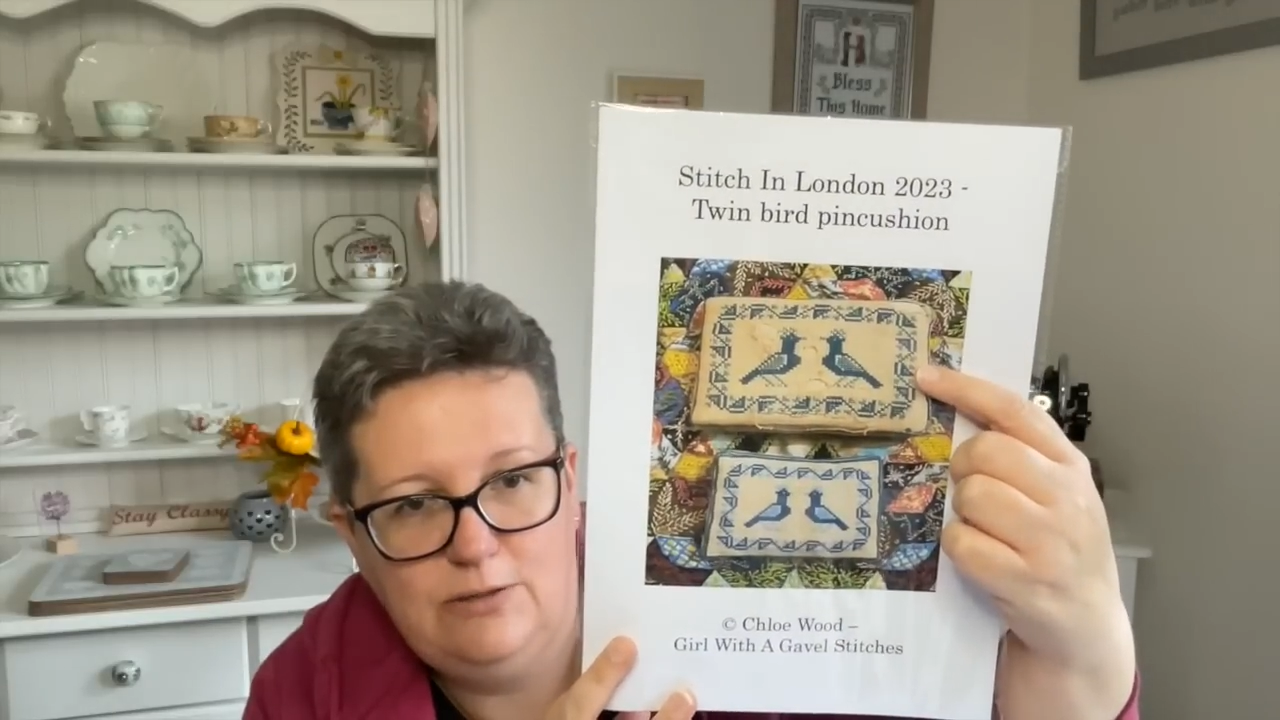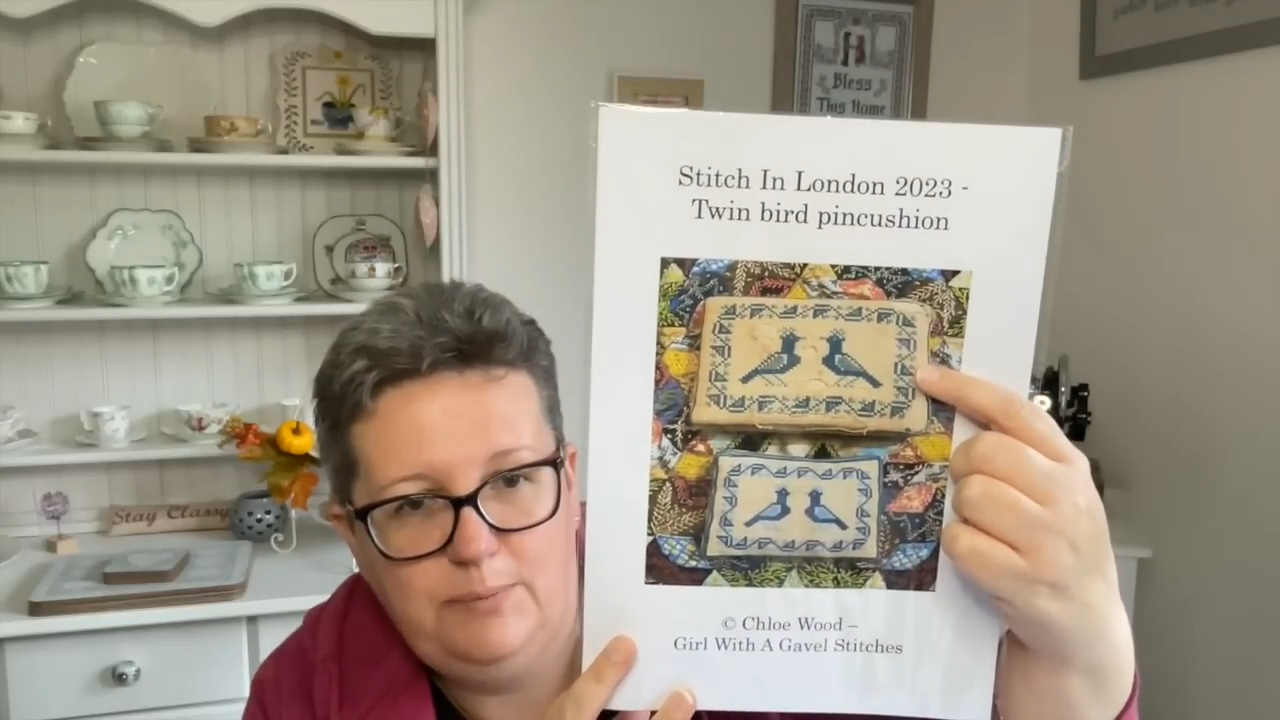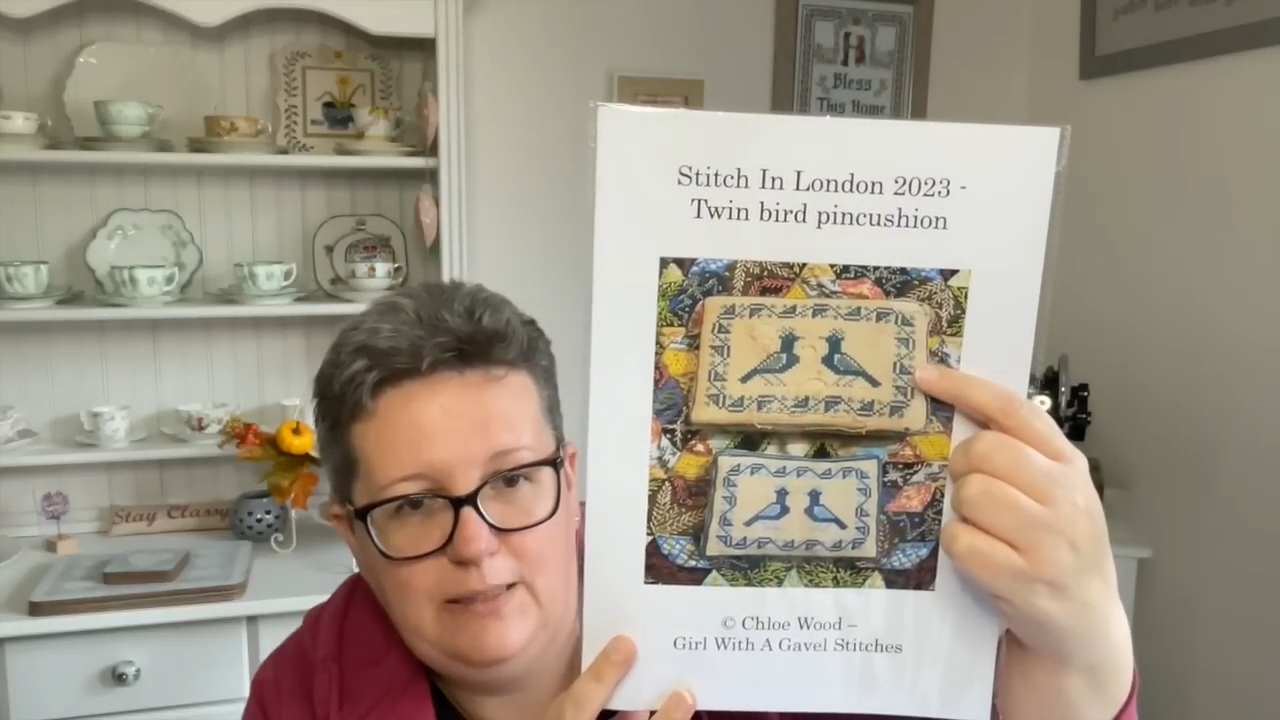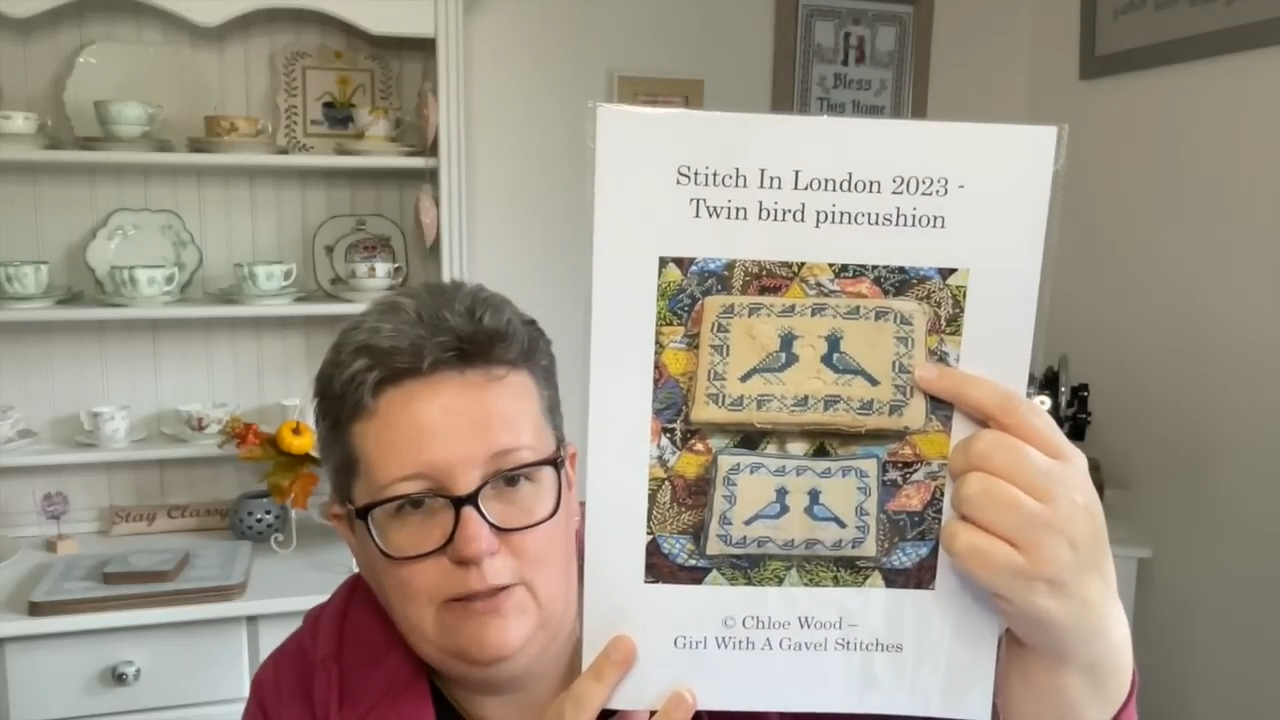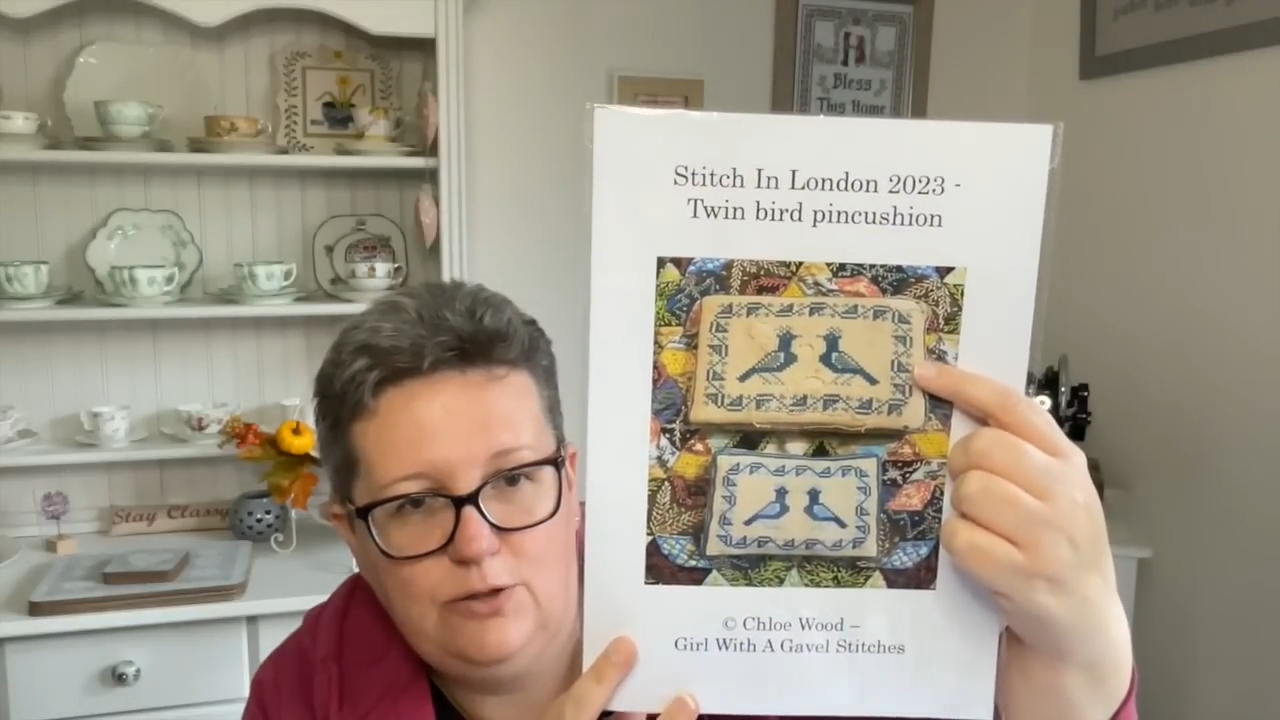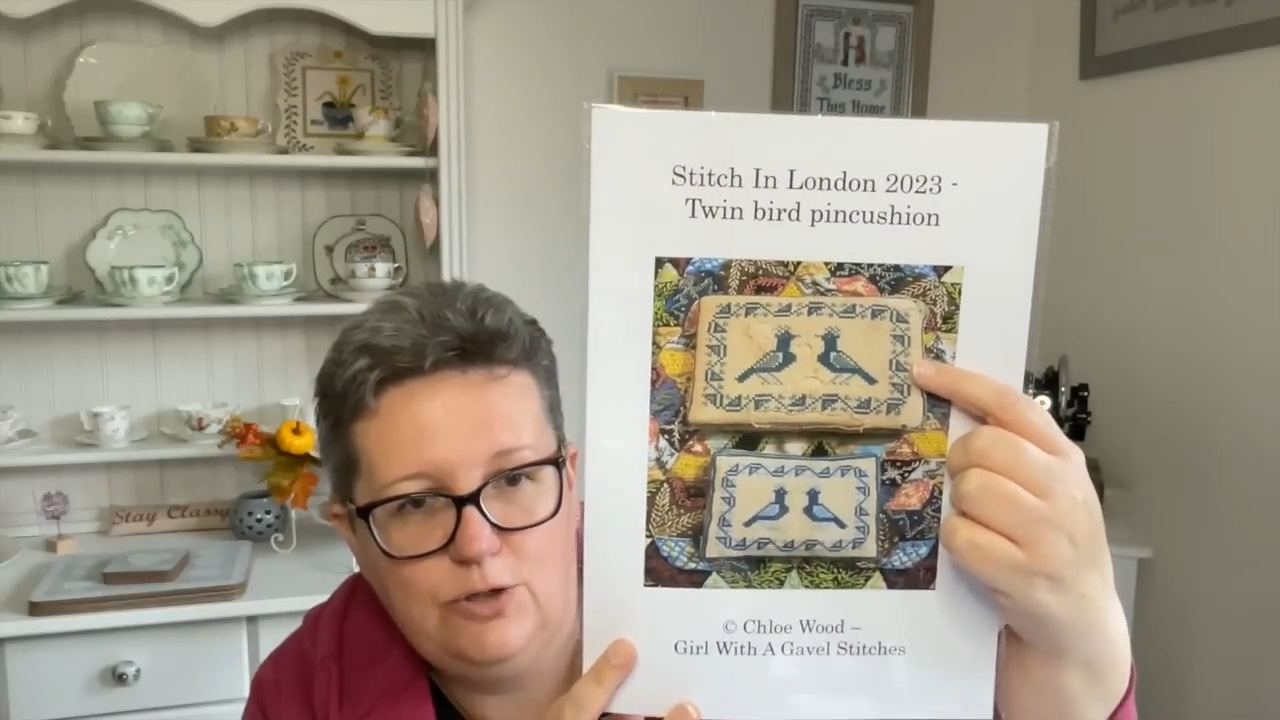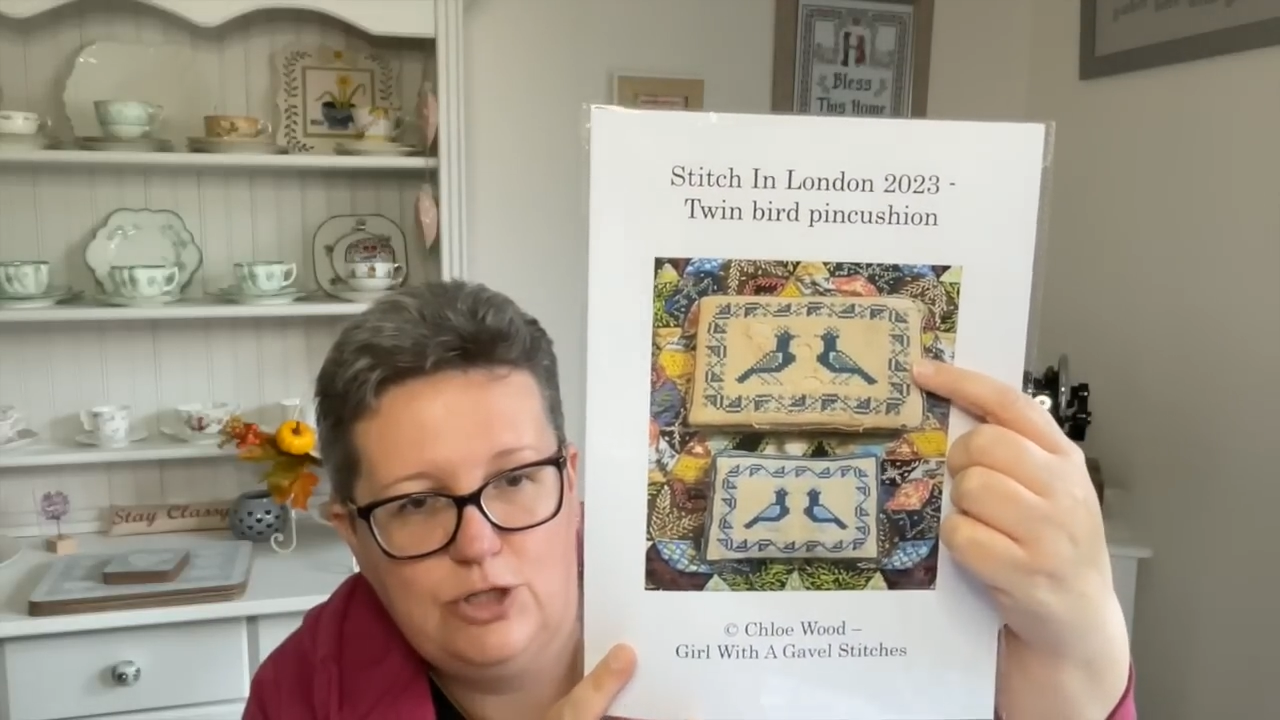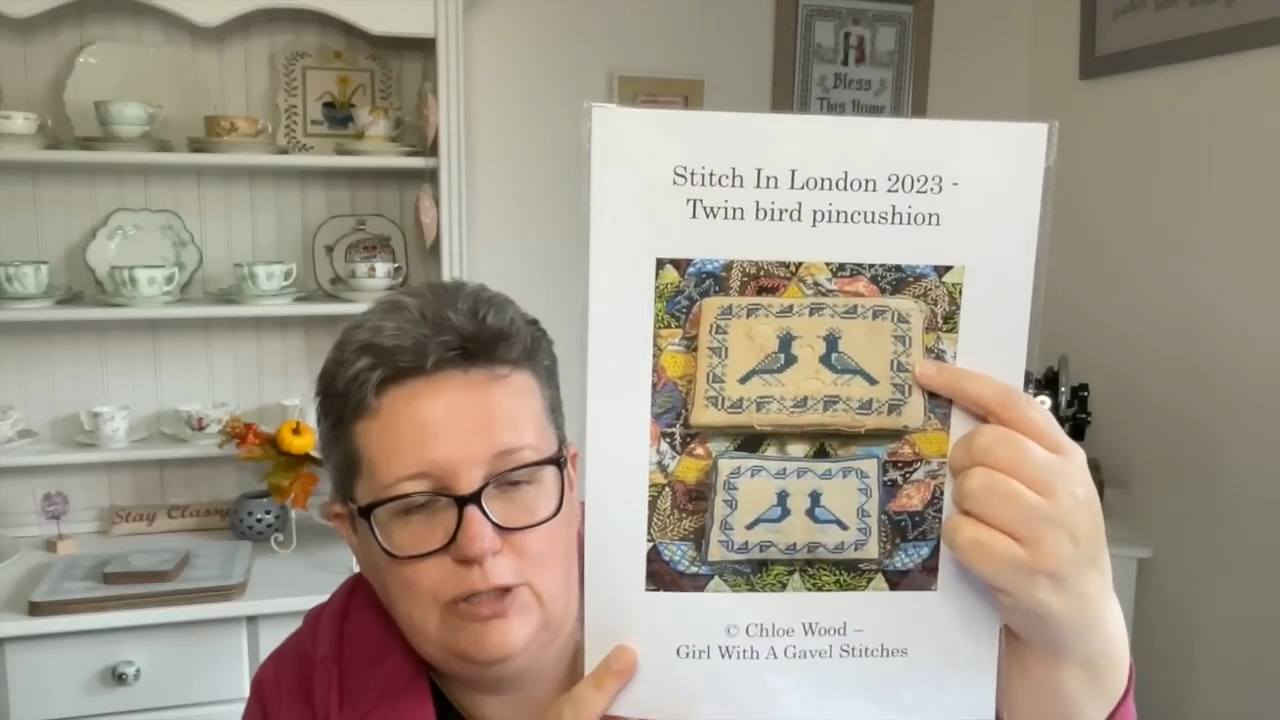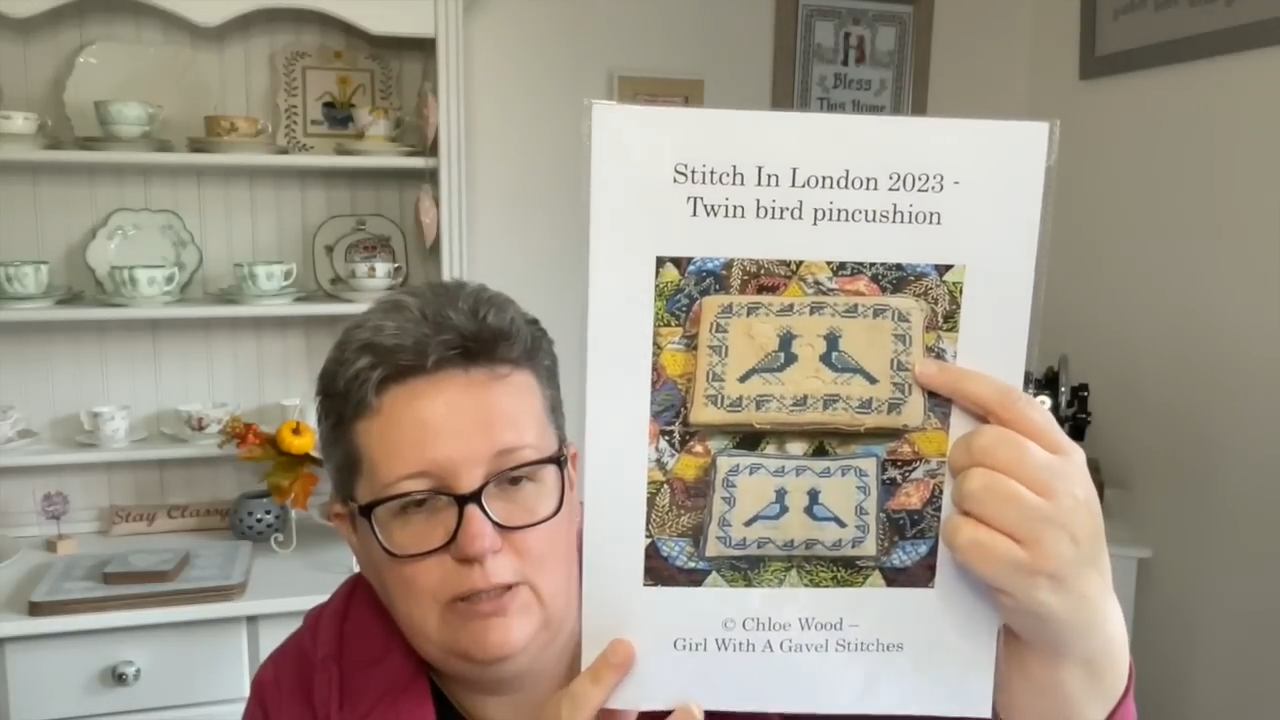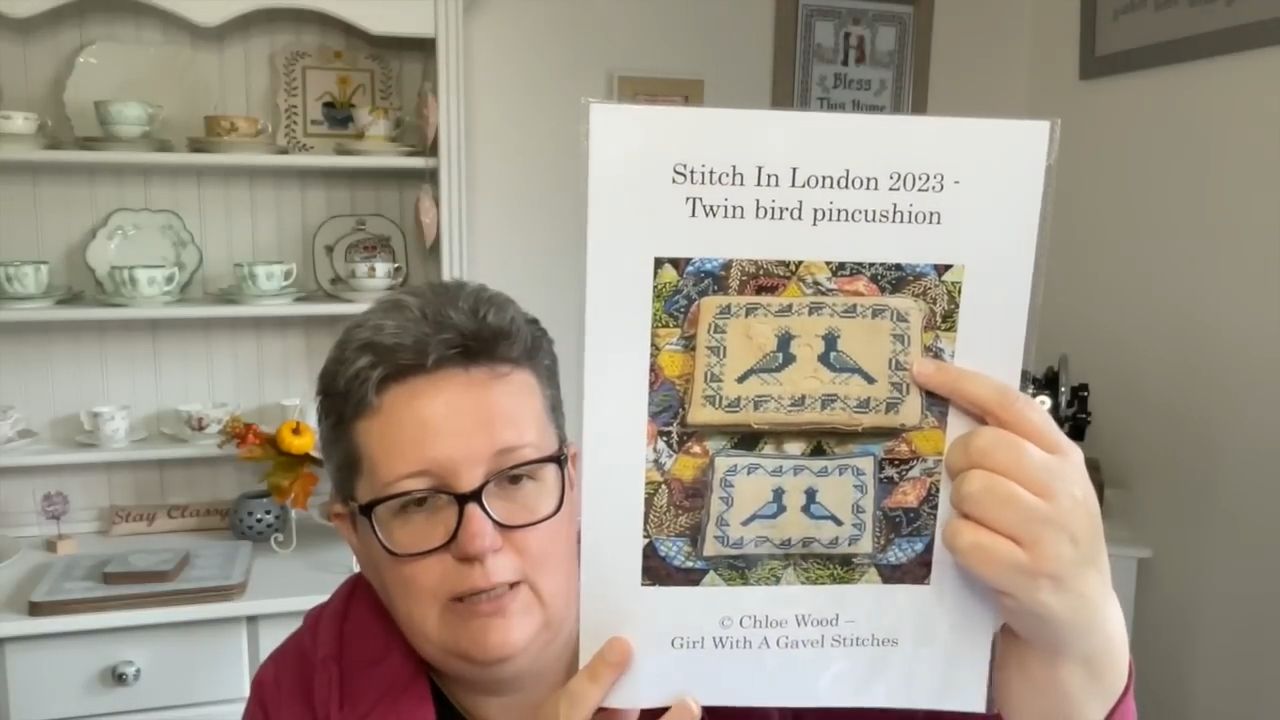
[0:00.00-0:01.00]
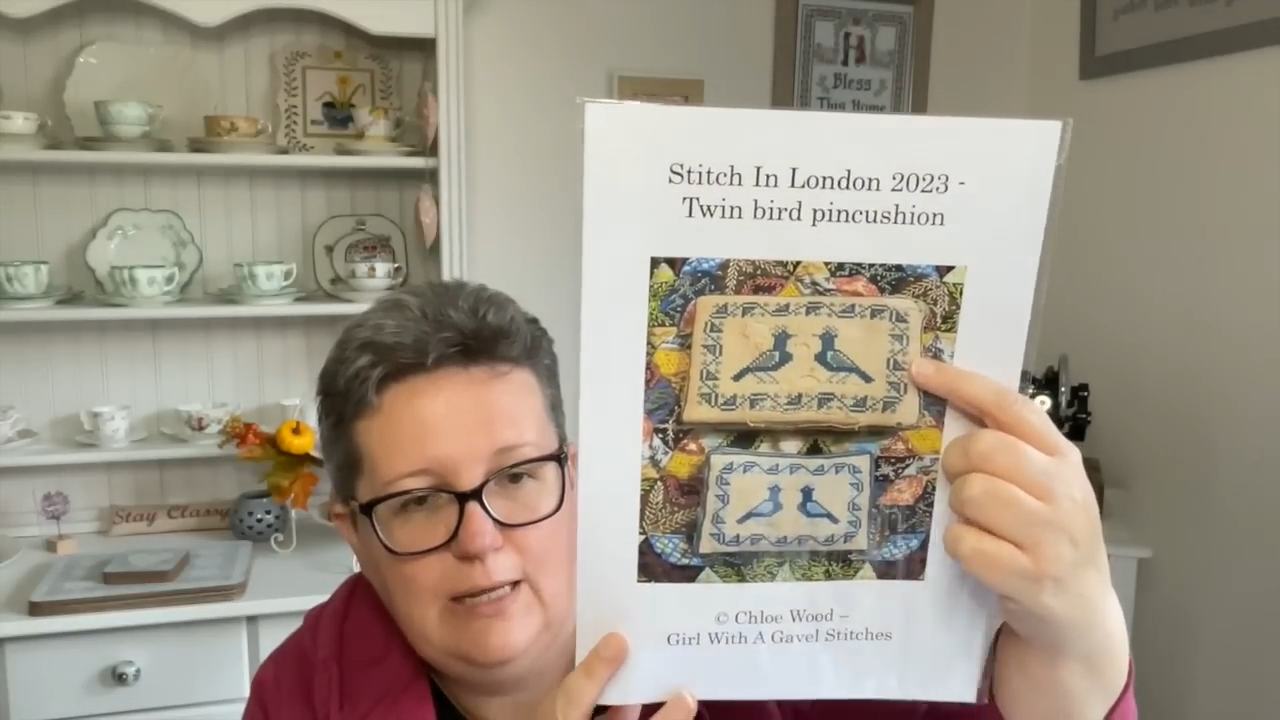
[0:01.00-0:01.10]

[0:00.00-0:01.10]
pin cushion